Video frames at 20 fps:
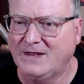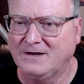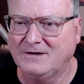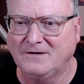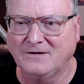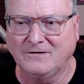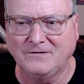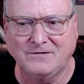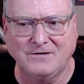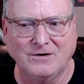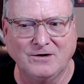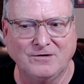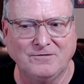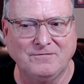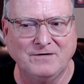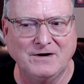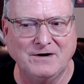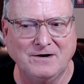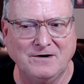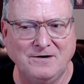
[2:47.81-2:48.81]
distilled
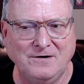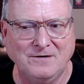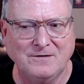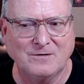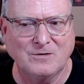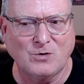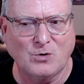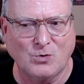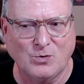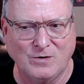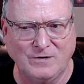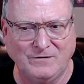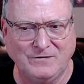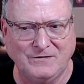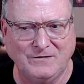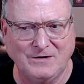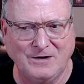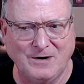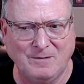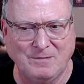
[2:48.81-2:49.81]
vinegar, corn
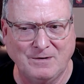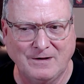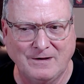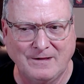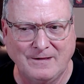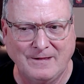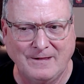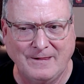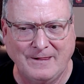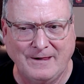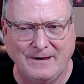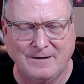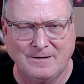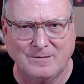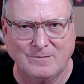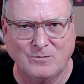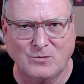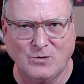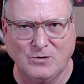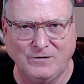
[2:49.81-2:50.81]
syrup,
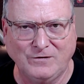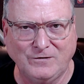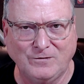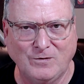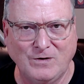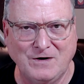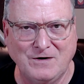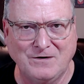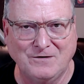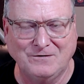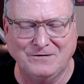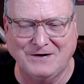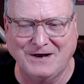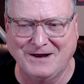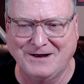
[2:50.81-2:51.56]
more sweeteners,